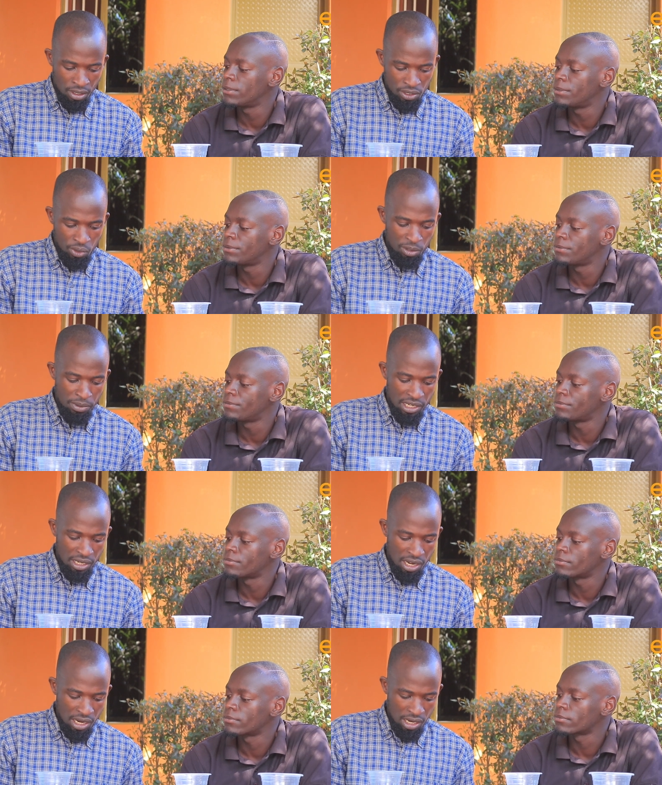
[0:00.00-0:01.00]
Speaker 1: It's going to be in,
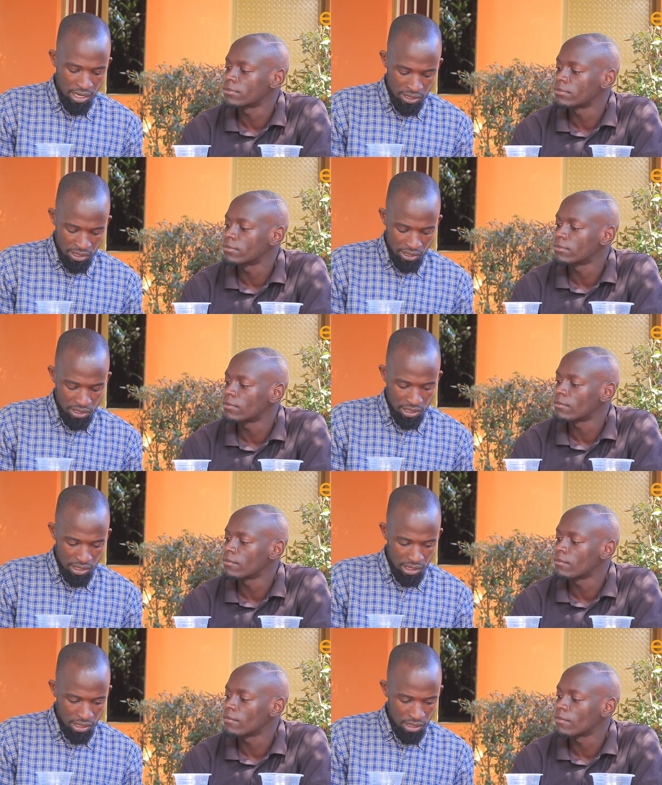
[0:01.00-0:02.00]
that is
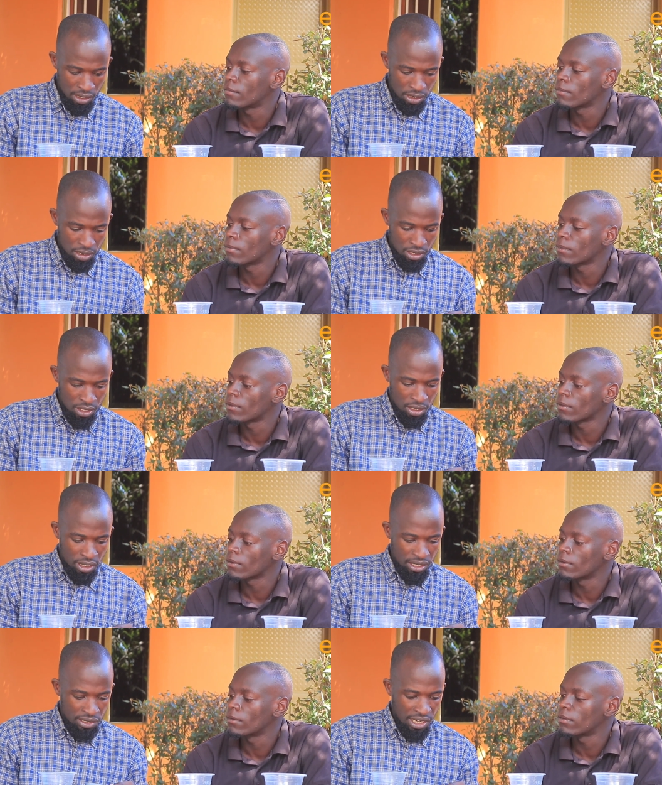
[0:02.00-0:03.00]

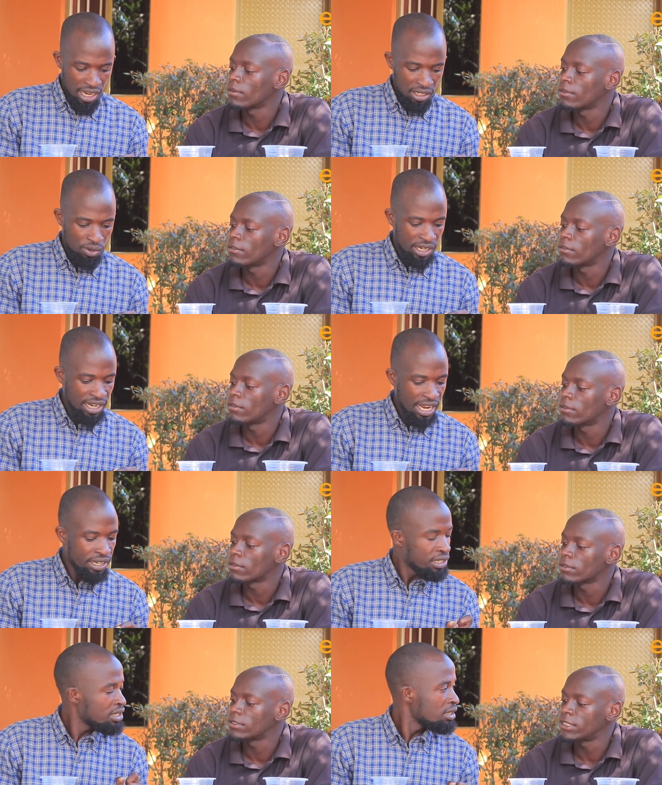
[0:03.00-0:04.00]
Shian
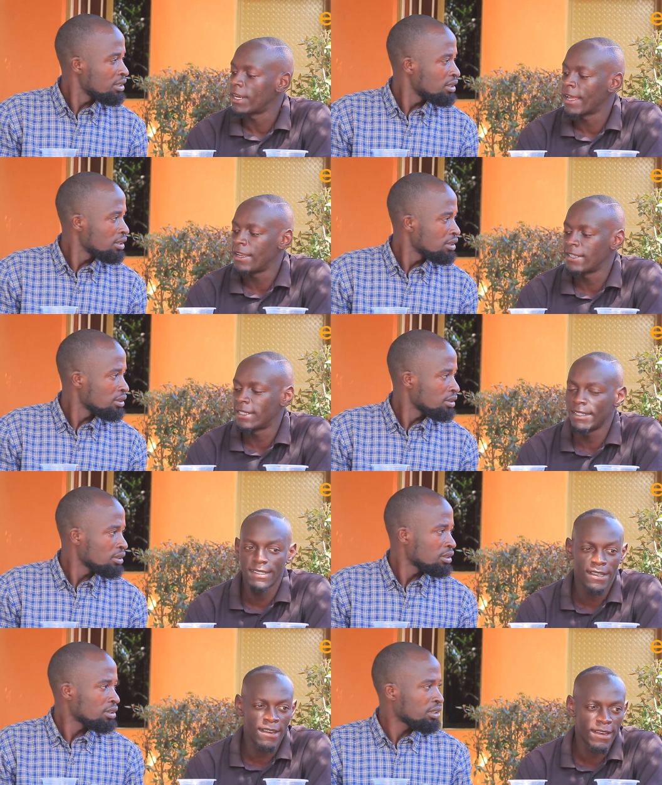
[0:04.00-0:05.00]
Gardens. Shian Garee, that is
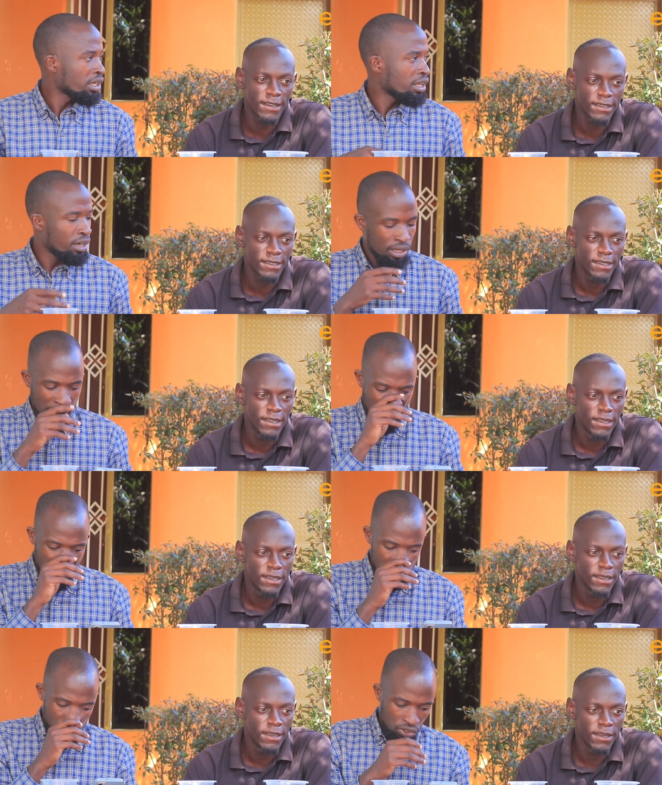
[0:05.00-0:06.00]
Serere. Yeah.
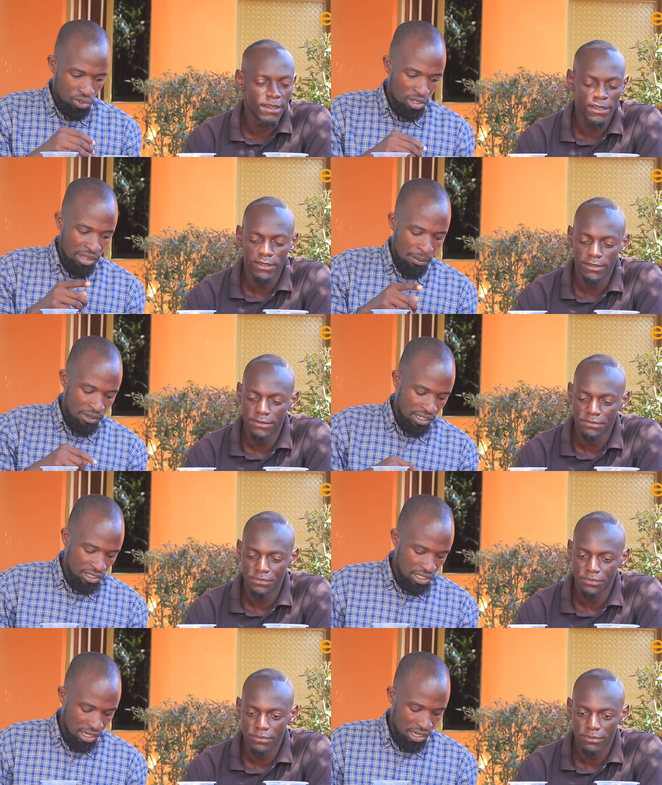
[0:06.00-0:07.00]
So it's going to be happening in
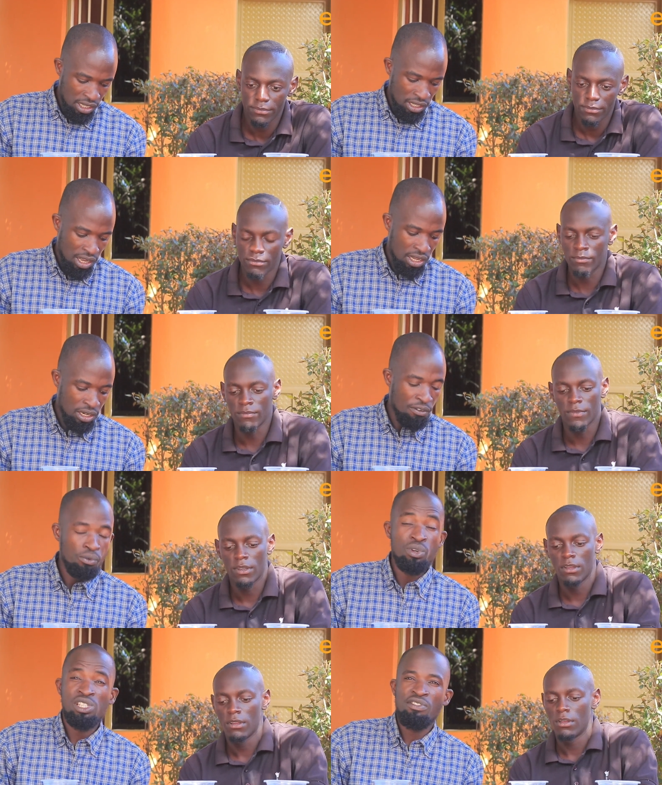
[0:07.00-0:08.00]
Serere. And of
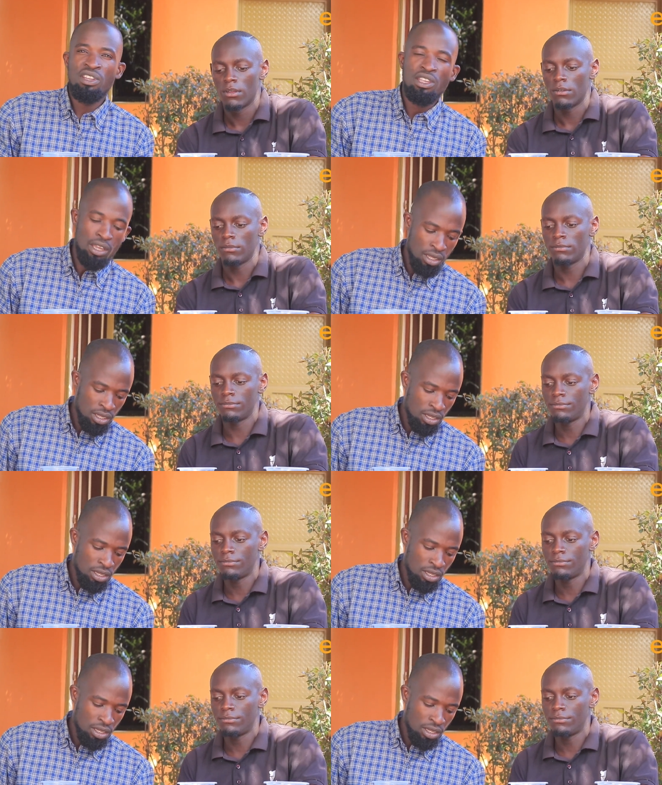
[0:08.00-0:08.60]
course, 7K,